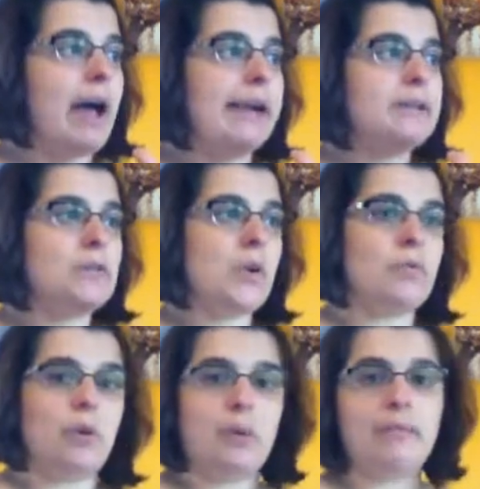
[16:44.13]
I
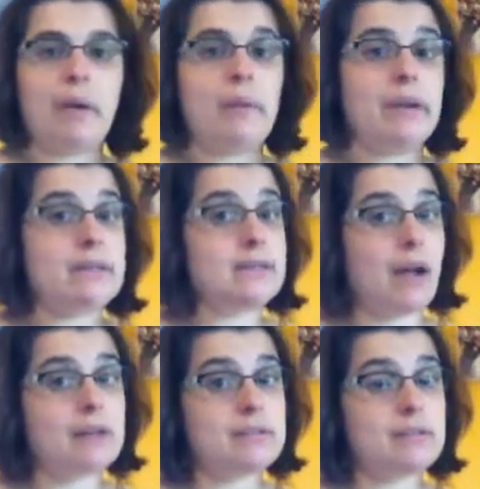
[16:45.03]
don't know if I would knit
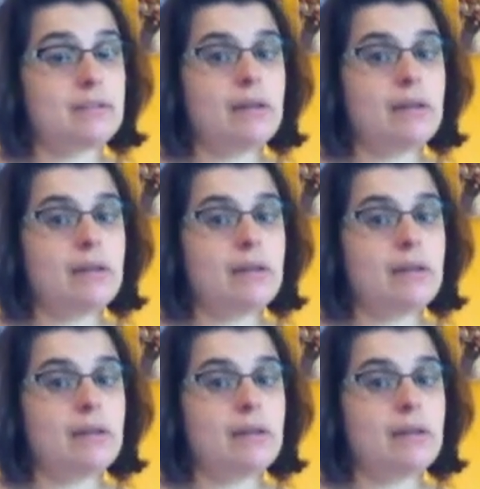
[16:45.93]
socks